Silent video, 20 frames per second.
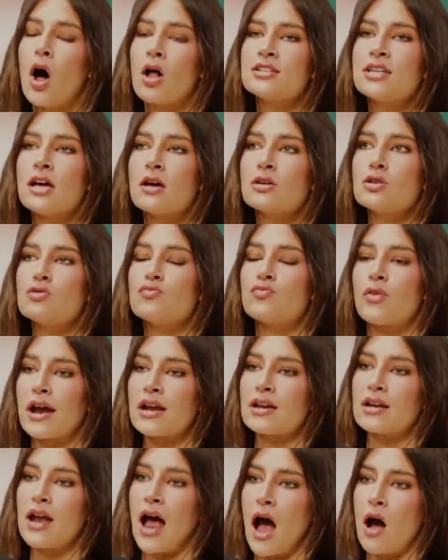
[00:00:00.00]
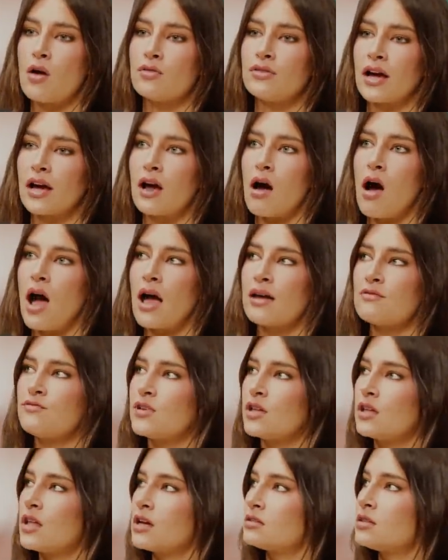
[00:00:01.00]
I'll tell you right now, like I
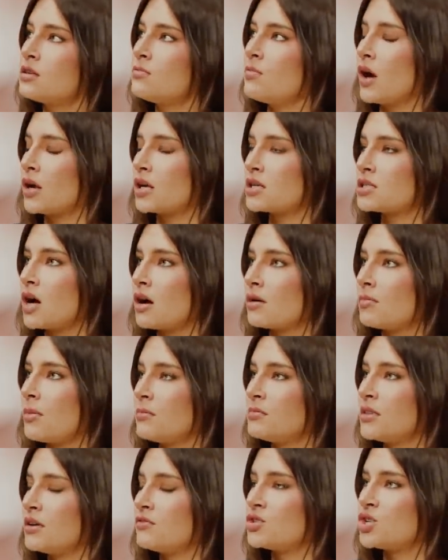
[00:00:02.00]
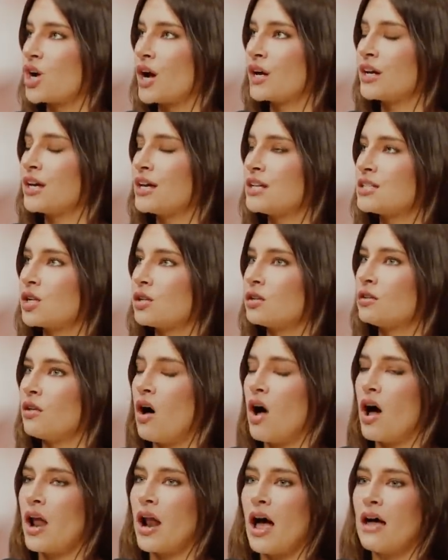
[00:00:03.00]
feel like the amount I talk about my vagina is a
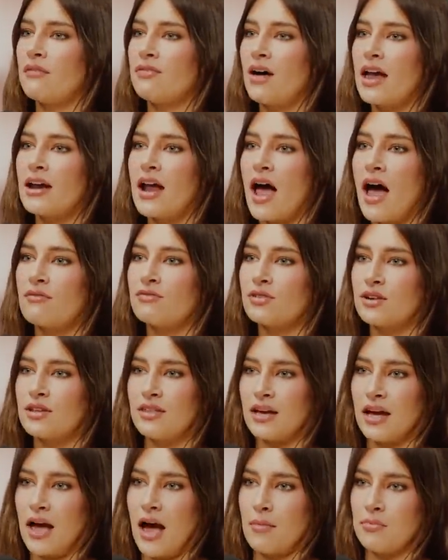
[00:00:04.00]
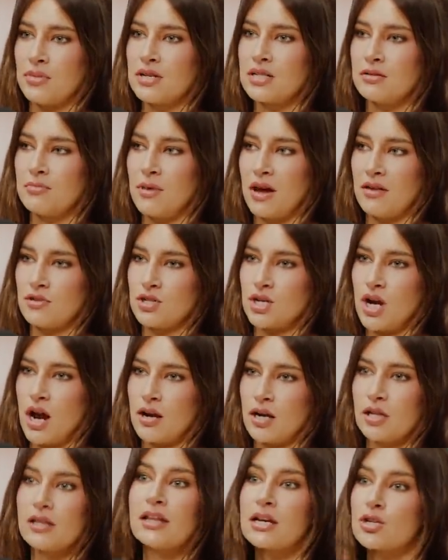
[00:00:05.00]
lot. Mm. I've mm-hmm. had everything happen to my
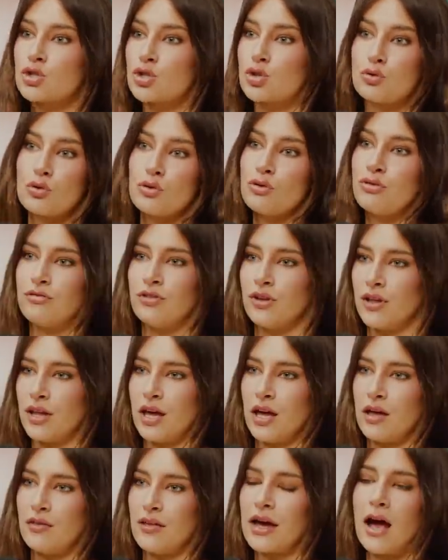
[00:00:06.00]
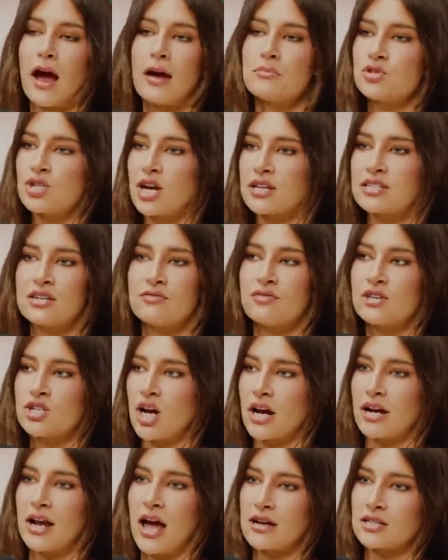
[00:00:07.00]
vagina, oh, like no. truthfully. Like, like I'm what? just a
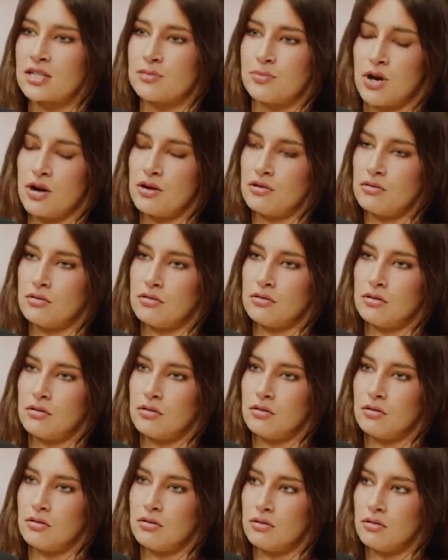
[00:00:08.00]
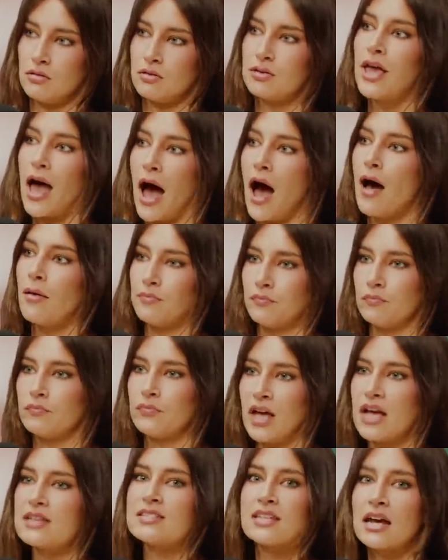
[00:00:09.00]
vagina expert. Really? Yeah. Oh my god!
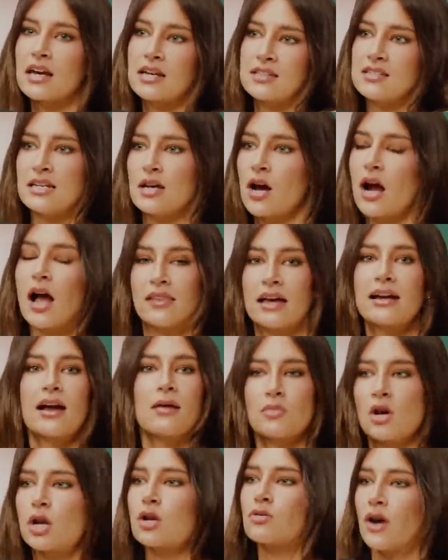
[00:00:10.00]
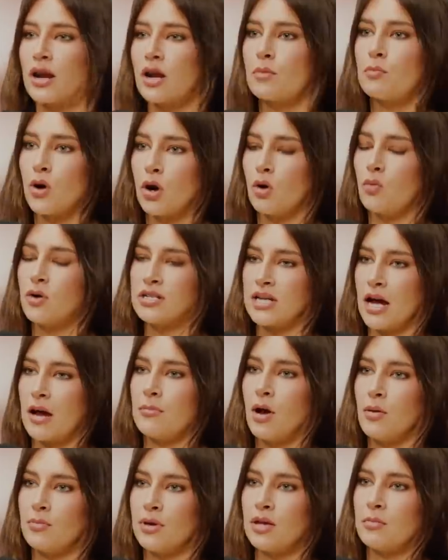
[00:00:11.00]
Like what? it's like a see, like I'm gonna write a book one day
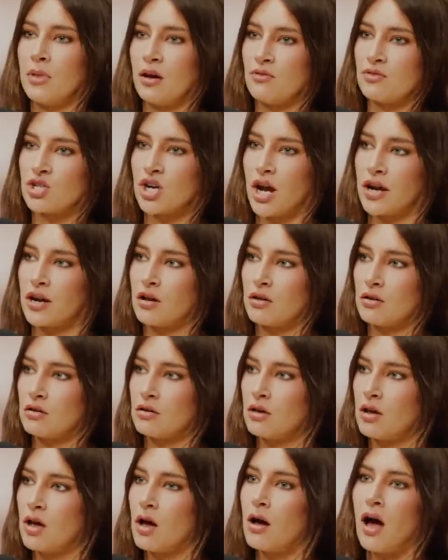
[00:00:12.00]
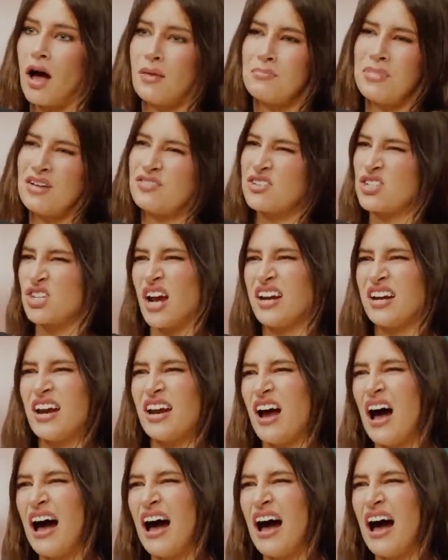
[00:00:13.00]
about me and my vagina. Oh my gosh! Really? My vagina and